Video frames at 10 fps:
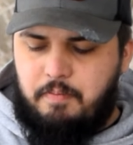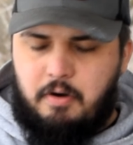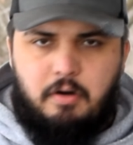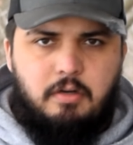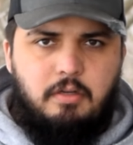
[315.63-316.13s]

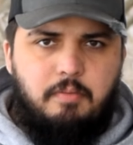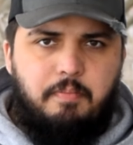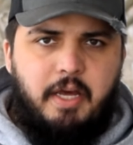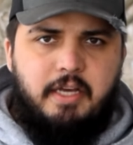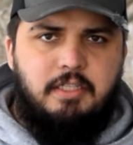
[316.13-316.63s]
Our
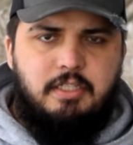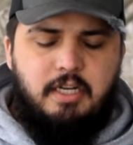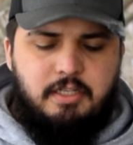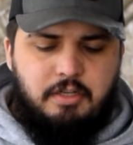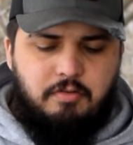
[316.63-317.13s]
bacon's
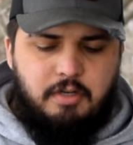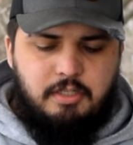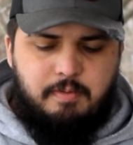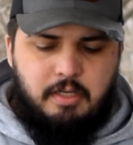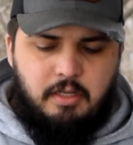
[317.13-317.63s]
nice and
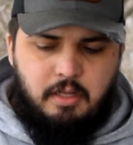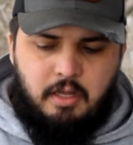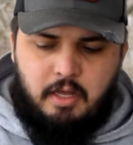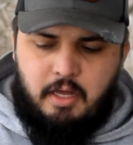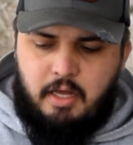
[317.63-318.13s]
crispy.
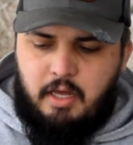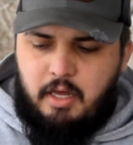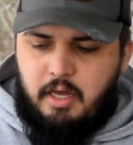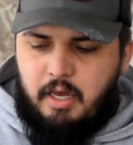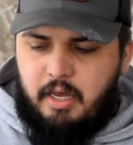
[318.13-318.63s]

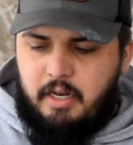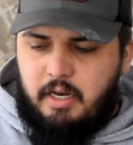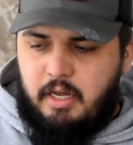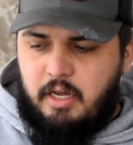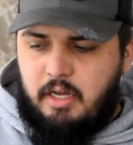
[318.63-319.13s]
And
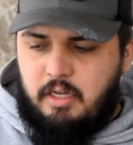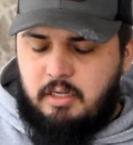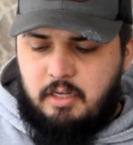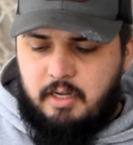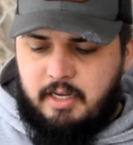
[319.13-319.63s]
I
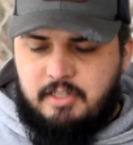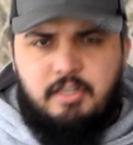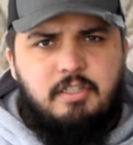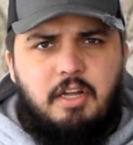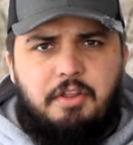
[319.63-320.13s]
guess
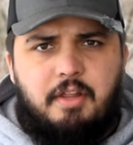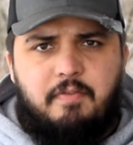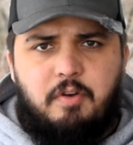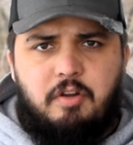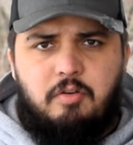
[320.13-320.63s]
there's nothing left
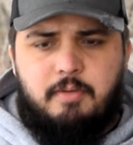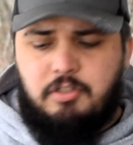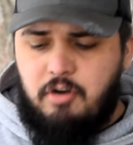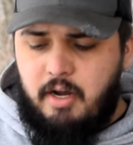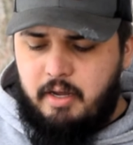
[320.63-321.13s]
to do but
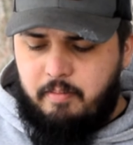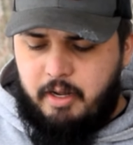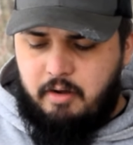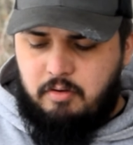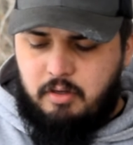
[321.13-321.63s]
try them
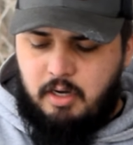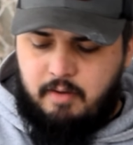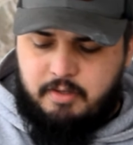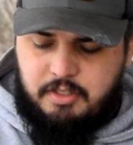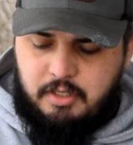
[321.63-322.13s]
now.
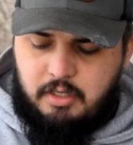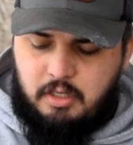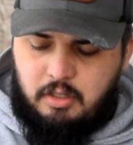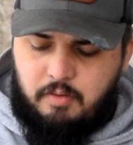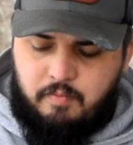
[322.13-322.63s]
Obviously,
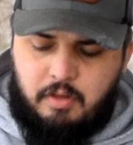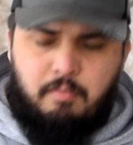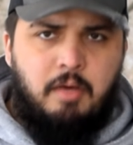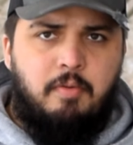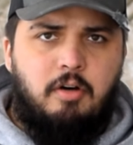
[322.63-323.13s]

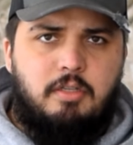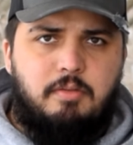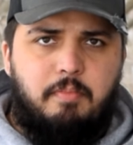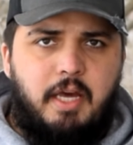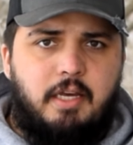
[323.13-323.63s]
meatballs
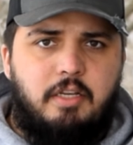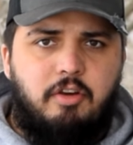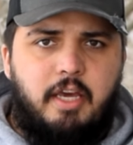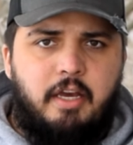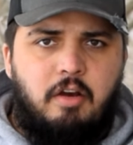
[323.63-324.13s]
and bacon, you
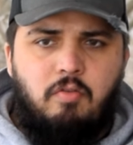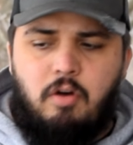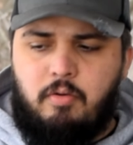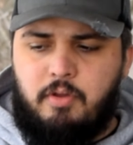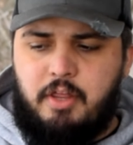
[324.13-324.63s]
can't go
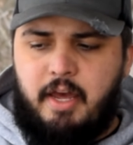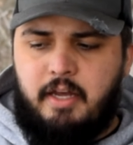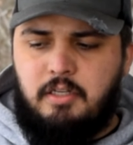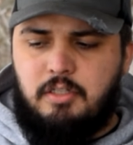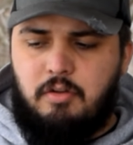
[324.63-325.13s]
wrong with
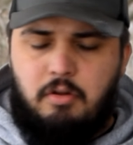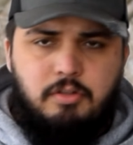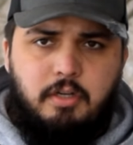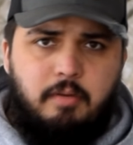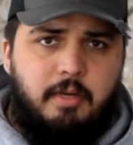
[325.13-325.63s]
that. So those
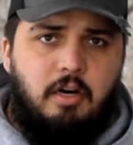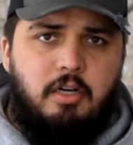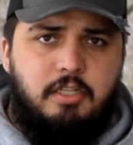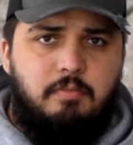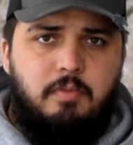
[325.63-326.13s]
are going to be
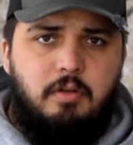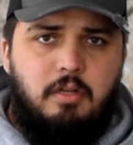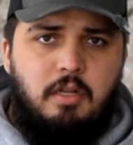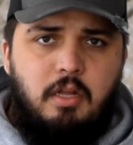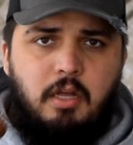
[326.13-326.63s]
awesome,
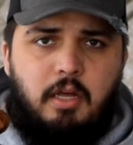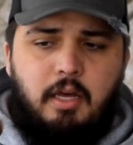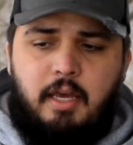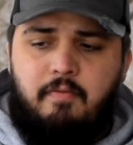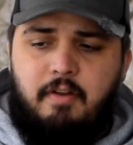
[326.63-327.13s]

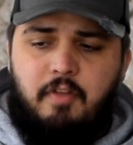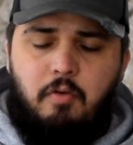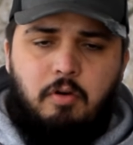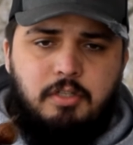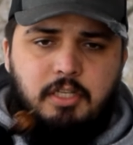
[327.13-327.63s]
even if they
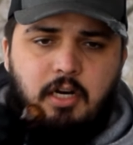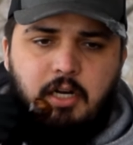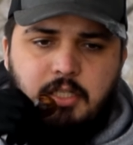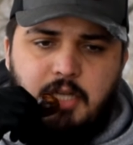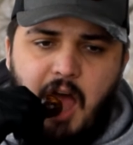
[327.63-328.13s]
weren't
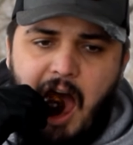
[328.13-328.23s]
sauced.